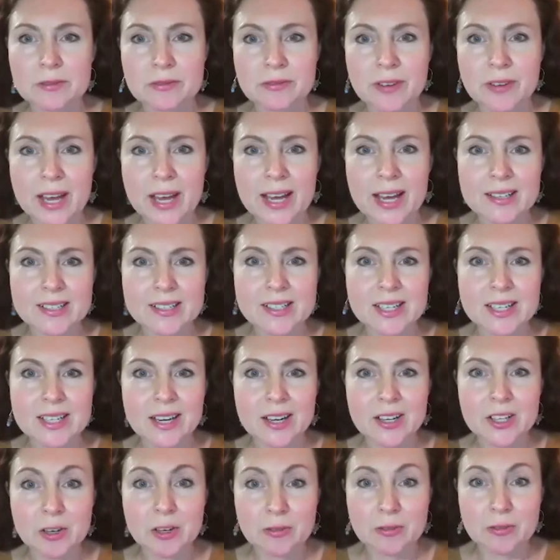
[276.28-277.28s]
fact,
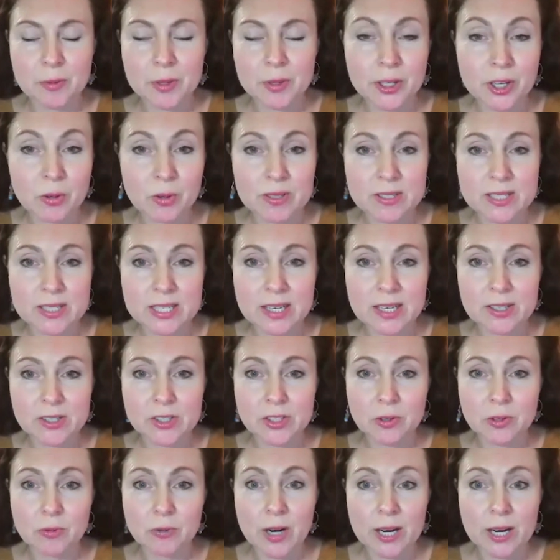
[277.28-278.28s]
you're familiar with
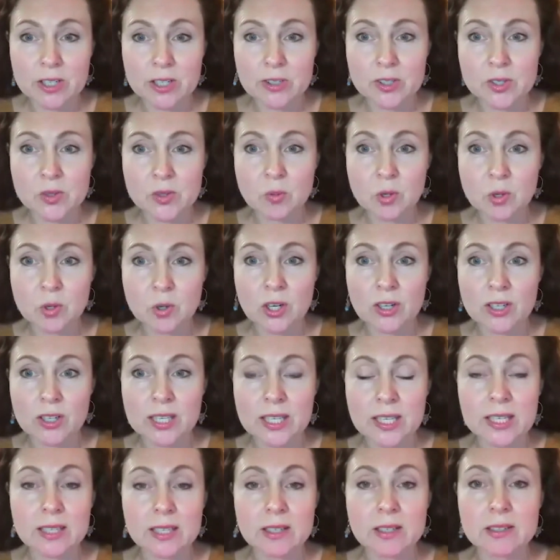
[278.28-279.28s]
Dr. Ryder's work.
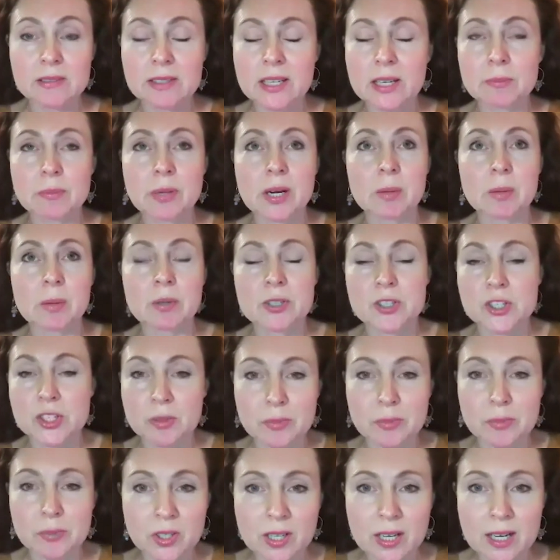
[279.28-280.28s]
He had published a
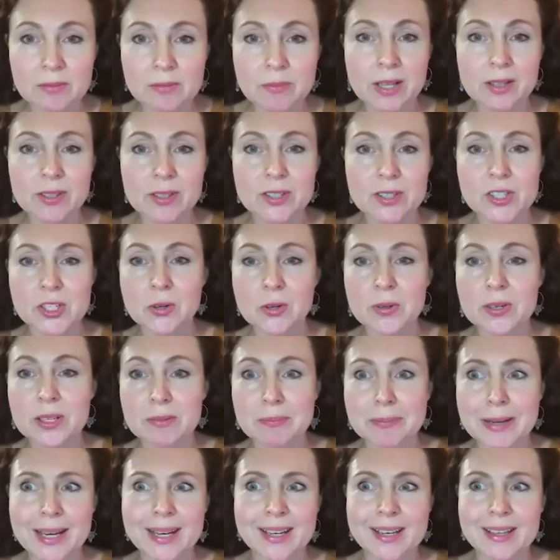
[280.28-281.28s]
book on melatonin
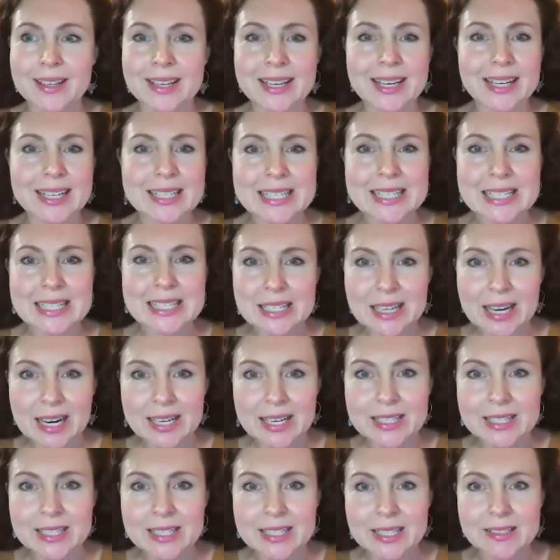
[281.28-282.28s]
back in the
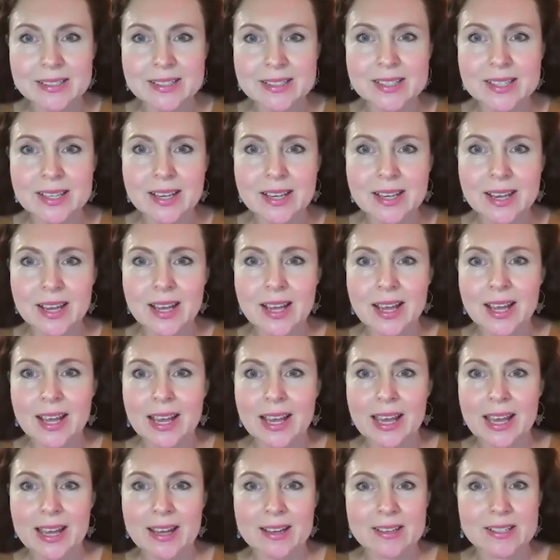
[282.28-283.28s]
1990s.
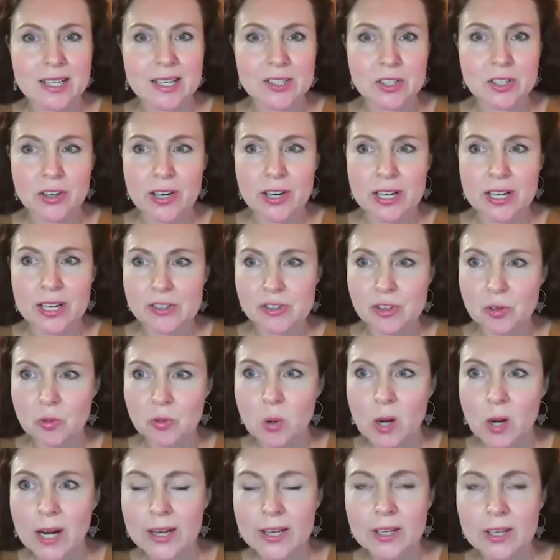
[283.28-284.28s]
and Dr. Andrew
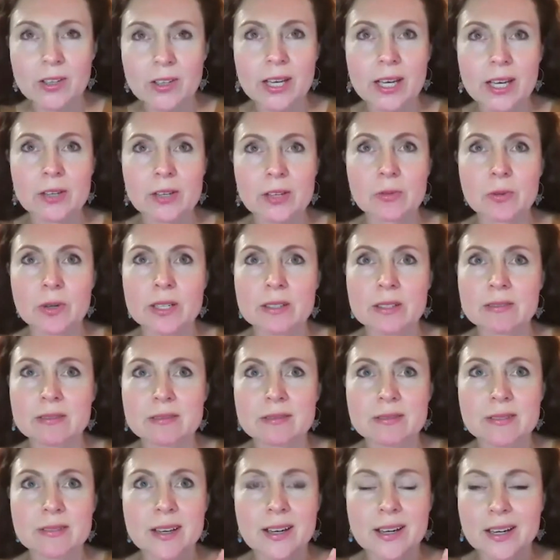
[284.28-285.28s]
Weil had
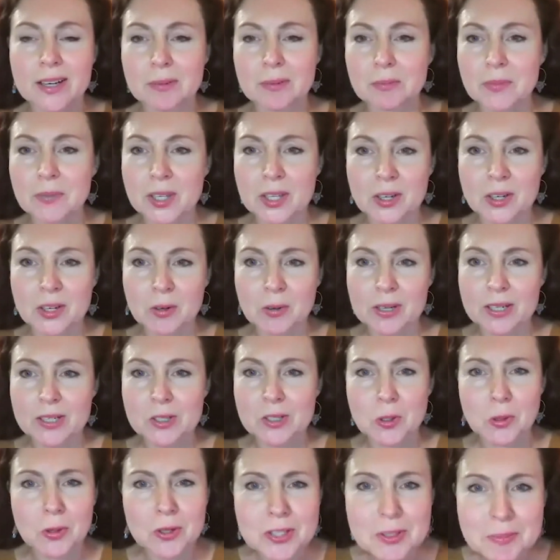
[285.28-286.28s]
written, an
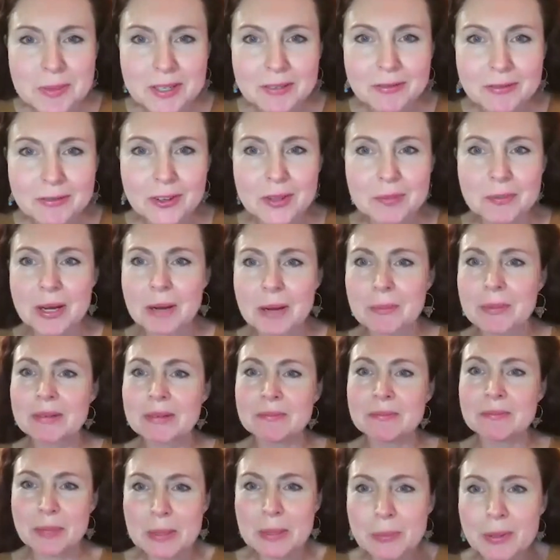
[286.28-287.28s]
endorsement for the book. I
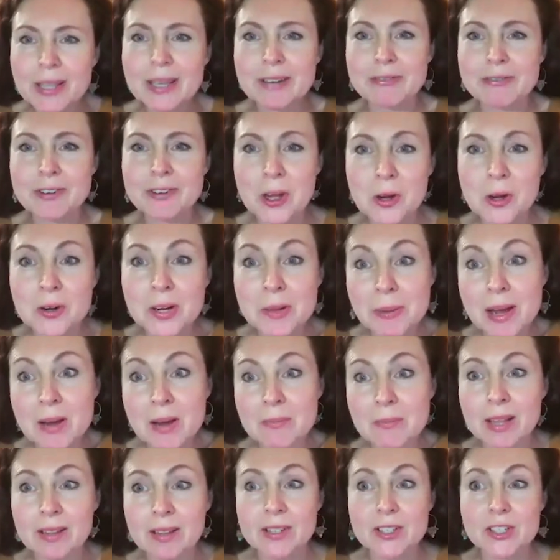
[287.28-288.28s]
mean, people have known about
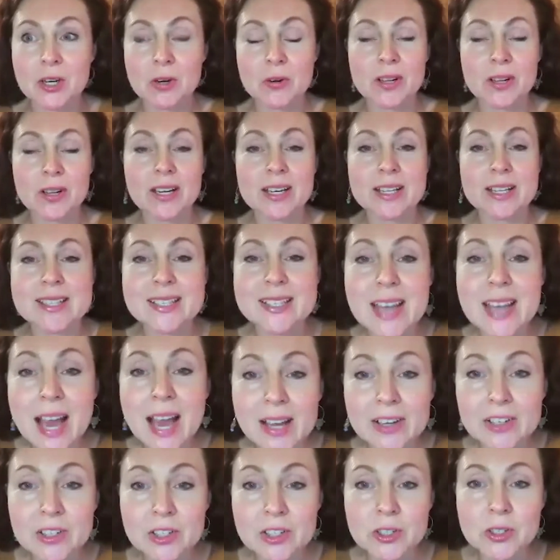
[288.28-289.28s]
melatonin. It's
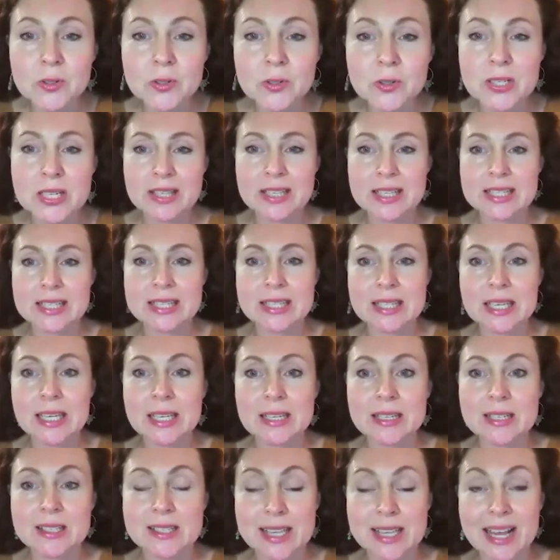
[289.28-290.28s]
not new to the scene.
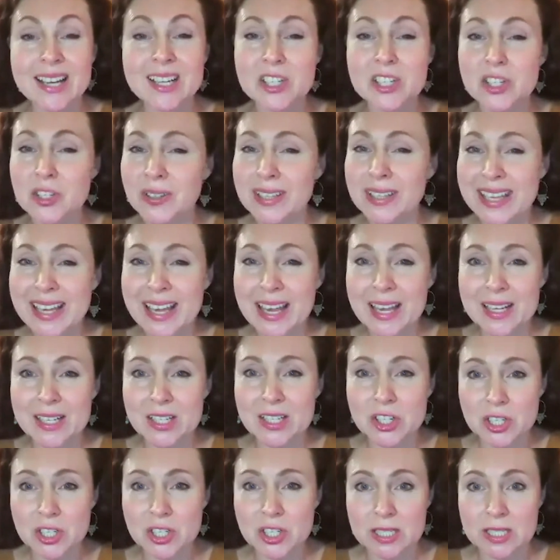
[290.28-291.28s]
It's actually
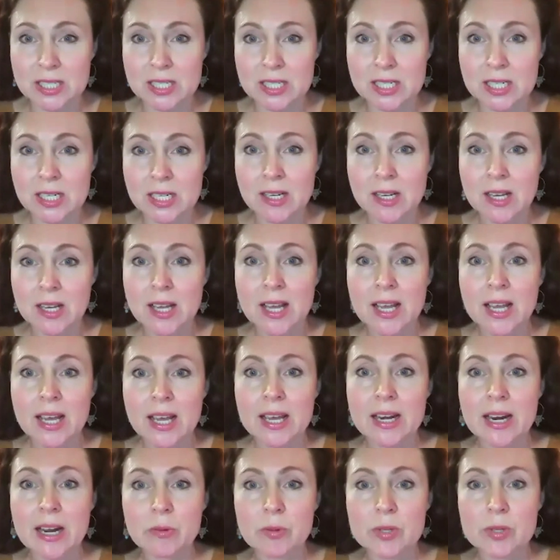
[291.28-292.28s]
ancient.
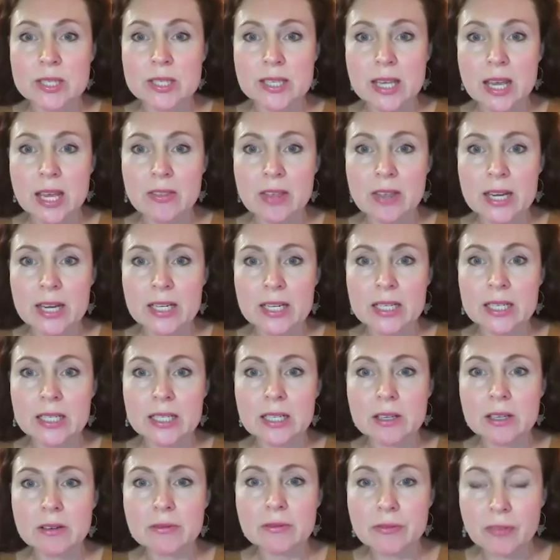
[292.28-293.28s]
And I would say that it
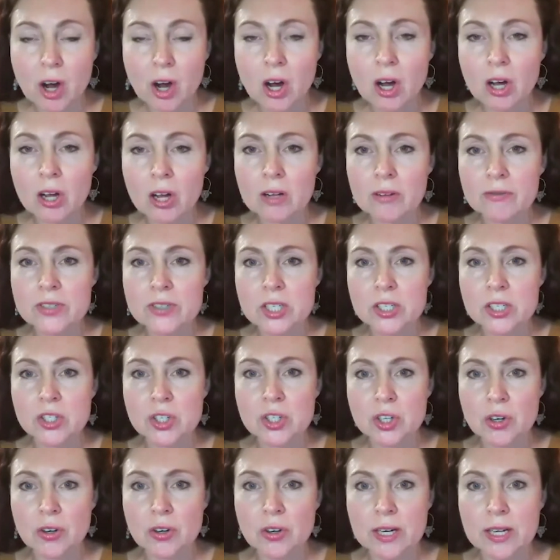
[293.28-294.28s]
evolved
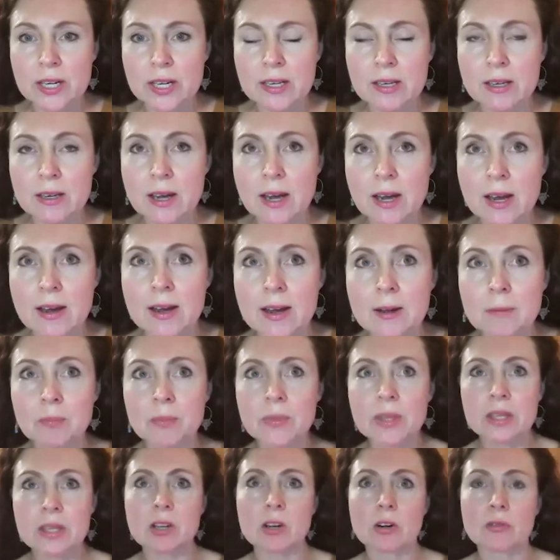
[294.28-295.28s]
during,
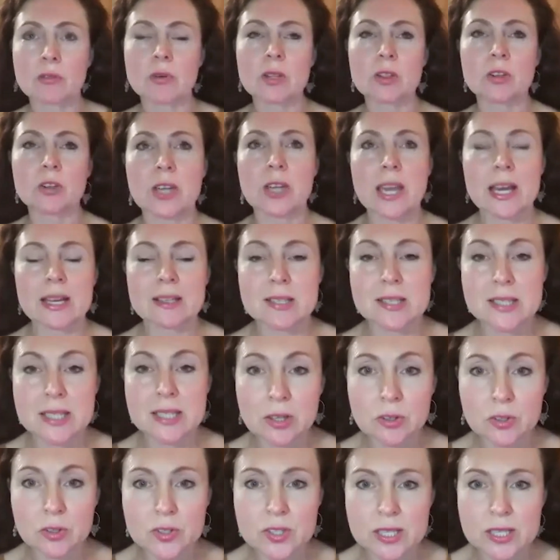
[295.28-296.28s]
if we look at
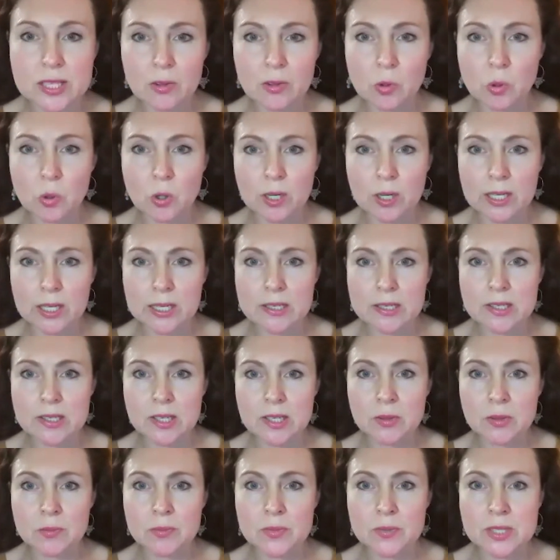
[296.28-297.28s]
single-celled
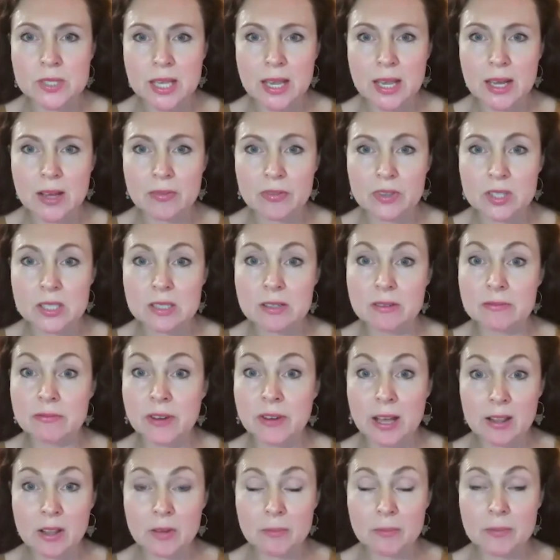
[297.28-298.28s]
organisms and the
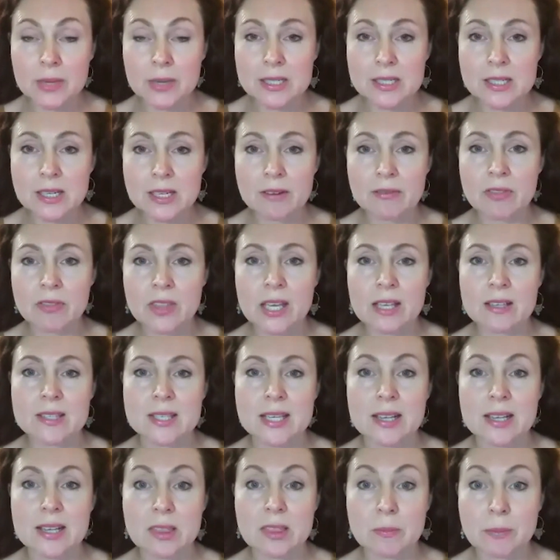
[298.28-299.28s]
development of things
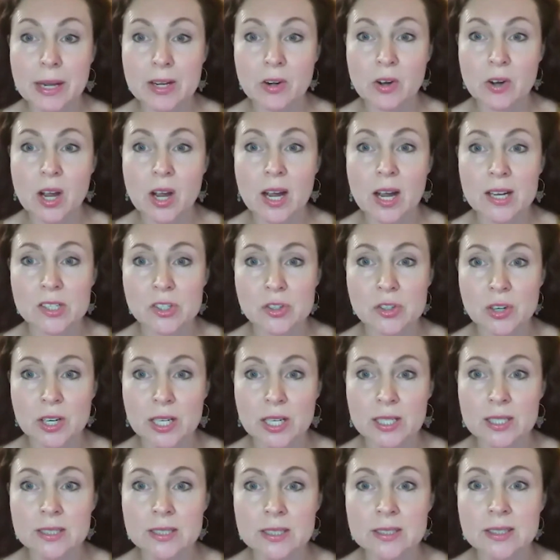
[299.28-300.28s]
like the
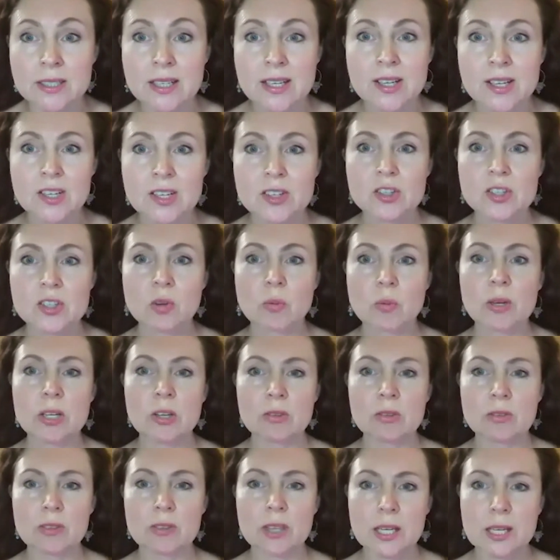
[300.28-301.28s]
mitochondria. So when you
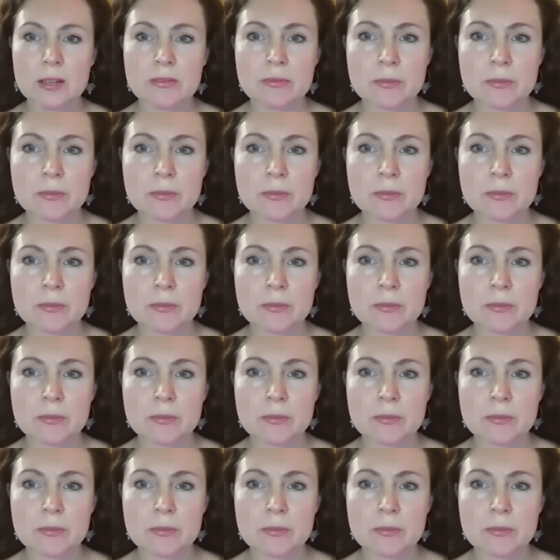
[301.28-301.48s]
think of